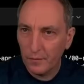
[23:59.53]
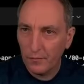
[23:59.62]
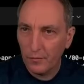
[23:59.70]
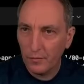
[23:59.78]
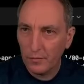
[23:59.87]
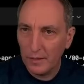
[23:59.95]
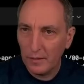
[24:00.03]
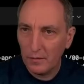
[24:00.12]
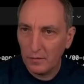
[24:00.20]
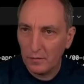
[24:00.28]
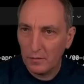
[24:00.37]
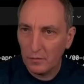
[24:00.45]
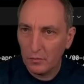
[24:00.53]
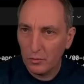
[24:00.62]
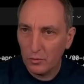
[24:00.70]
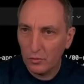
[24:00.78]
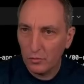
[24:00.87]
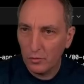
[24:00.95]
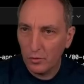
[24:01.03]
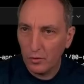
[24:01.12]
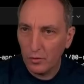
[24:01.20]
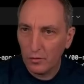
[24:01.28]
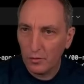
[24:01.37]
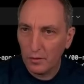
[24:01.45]
for now, no
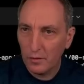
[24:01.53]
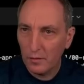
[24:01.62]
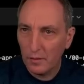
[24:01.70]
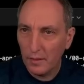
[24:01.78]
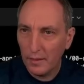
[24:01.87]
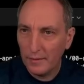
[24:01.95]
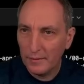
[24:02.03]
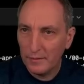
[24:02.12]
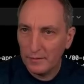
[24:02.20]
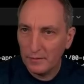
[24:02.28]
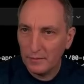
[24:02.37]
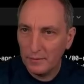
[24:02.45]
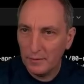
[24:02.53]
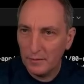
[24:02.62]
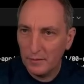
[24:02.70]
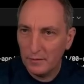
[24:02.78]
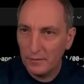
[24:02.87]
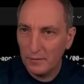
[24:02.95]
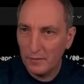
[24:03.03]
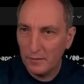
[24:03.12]
org added needed